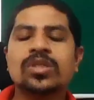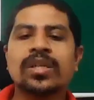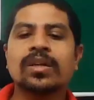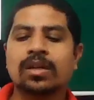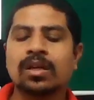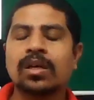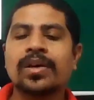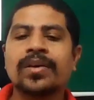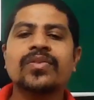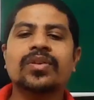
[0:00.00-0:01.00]
question uh,
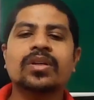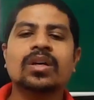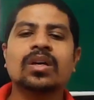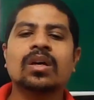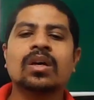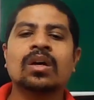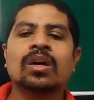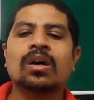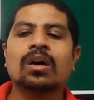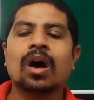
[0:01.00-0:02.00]
is,
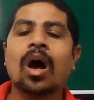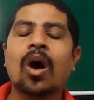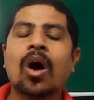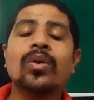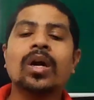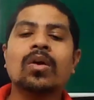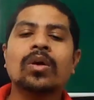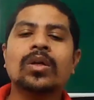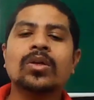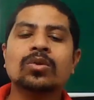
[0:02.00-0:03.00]
how you are
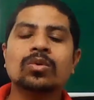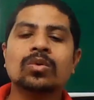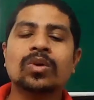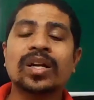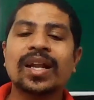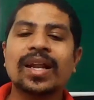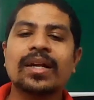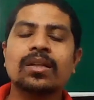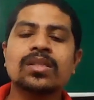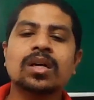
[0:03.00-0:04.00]
going to
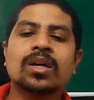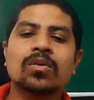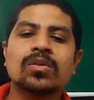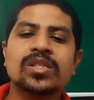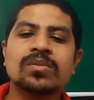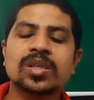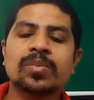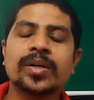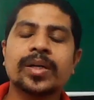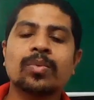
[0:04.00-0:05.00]
relate this control system
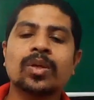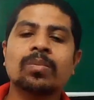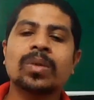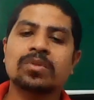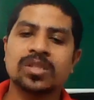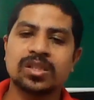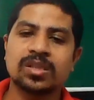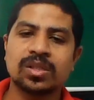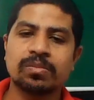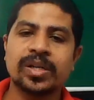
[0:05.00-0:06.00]
stability with power
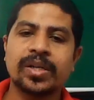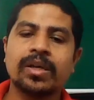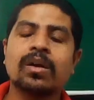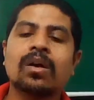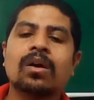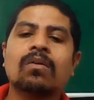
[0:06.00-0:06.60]
system stability?